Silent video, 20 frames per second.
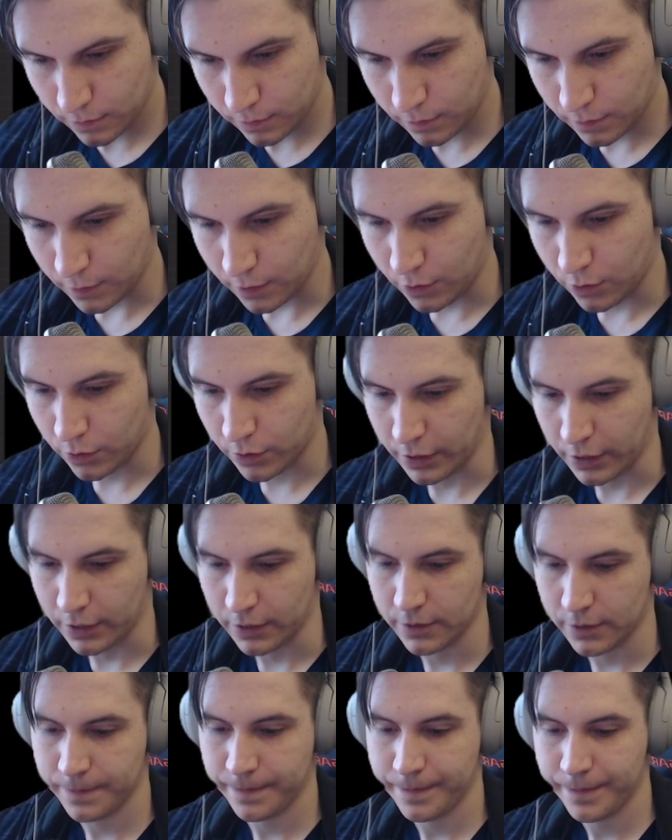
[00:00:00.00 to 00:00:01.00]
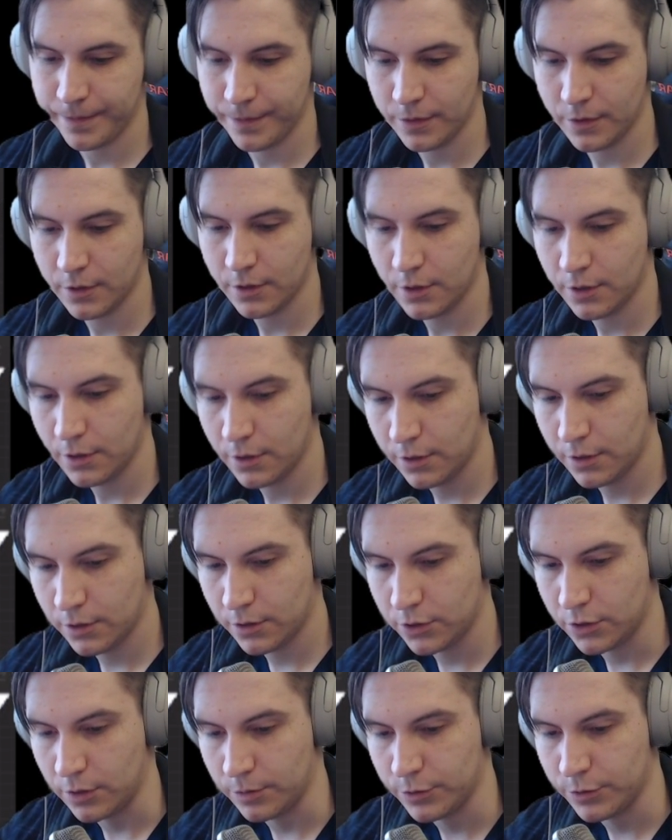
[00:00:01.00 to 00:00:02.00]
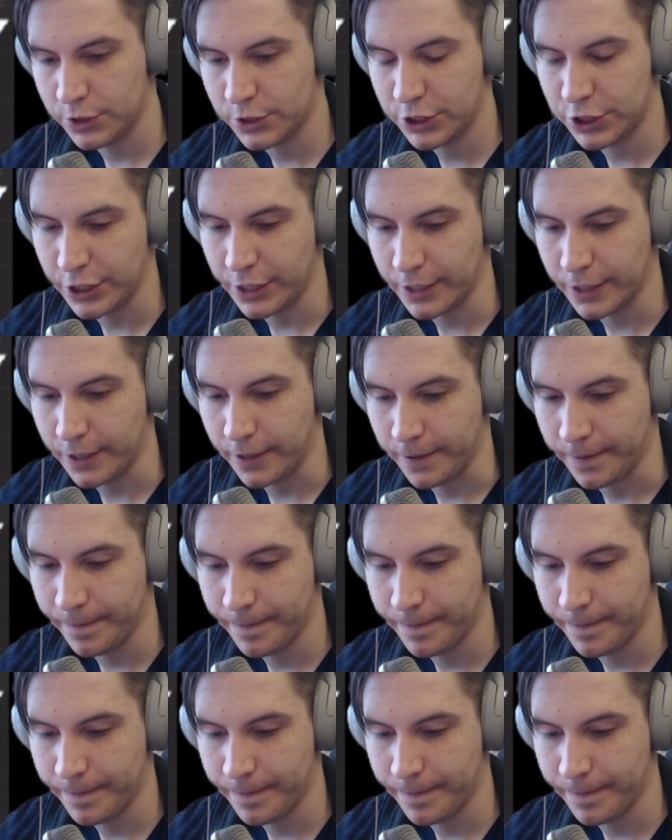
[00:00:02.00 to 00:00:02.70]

Okay. So I'm just checking.